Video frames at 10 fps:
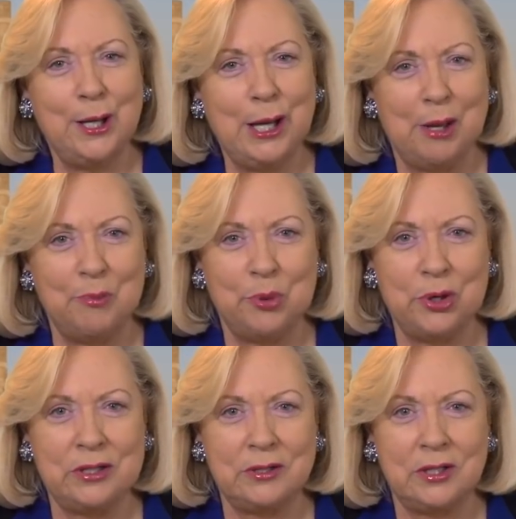and
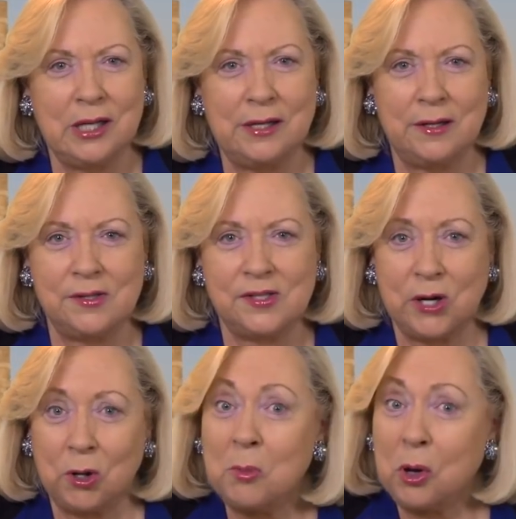put in a
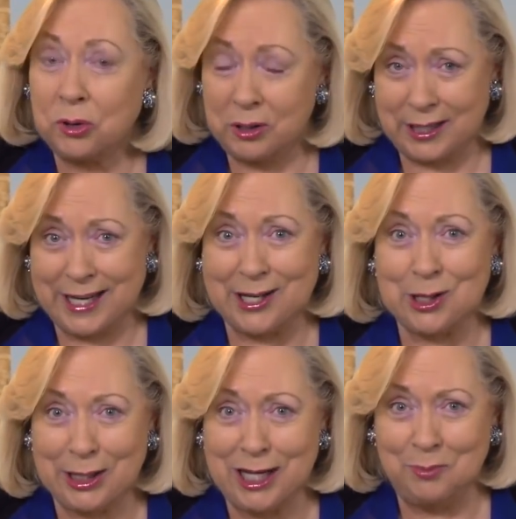ceremonially
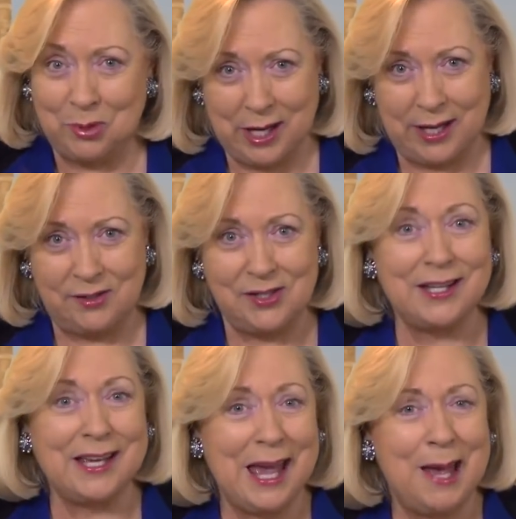clean place
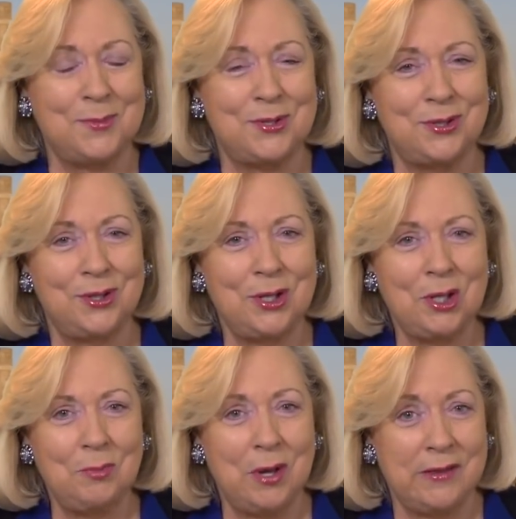and kept
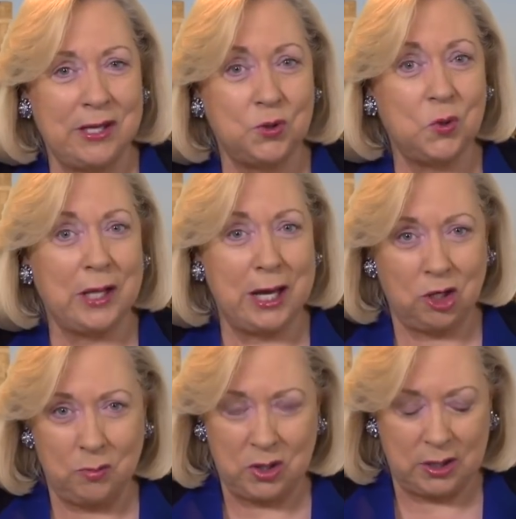by the Israelite
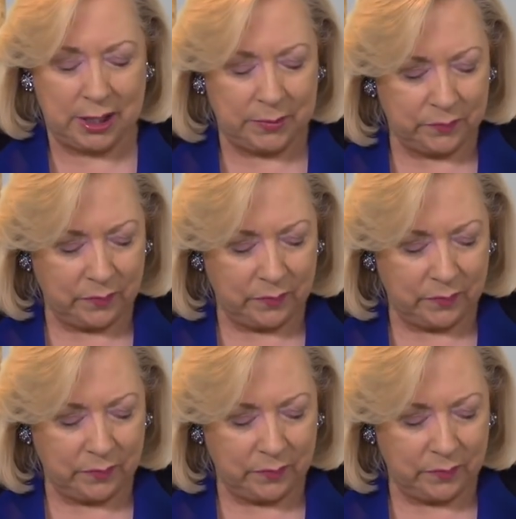community